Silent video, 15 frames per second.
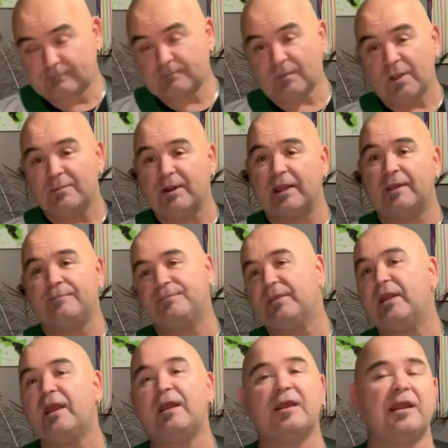But
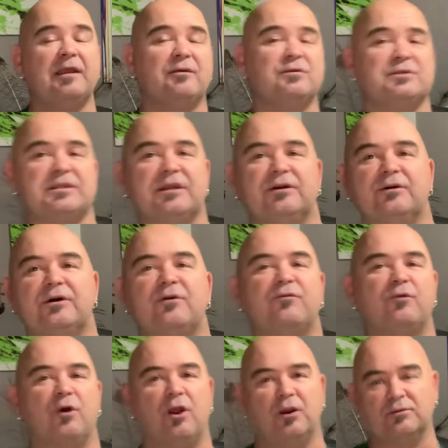yeah, it was,
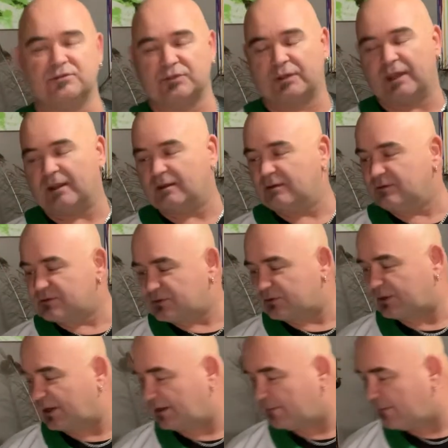overall it was okay. It was okay.